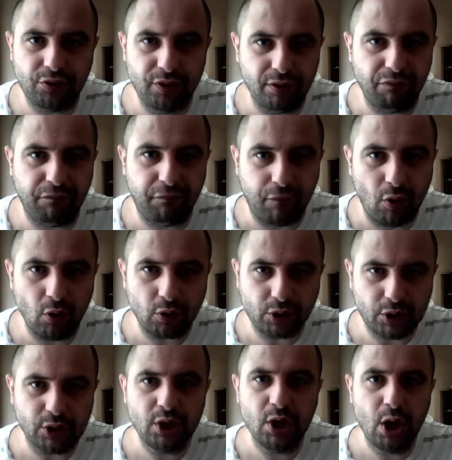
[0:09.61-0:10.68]
the
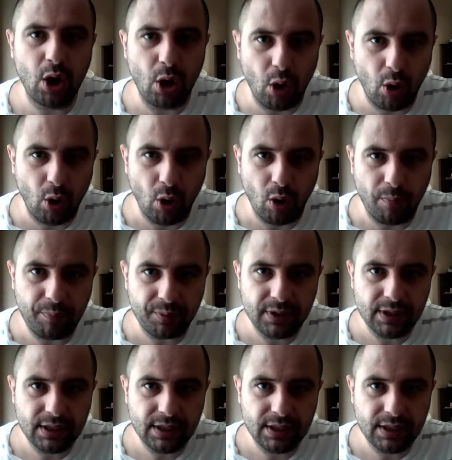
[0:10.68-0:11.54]
fuck up.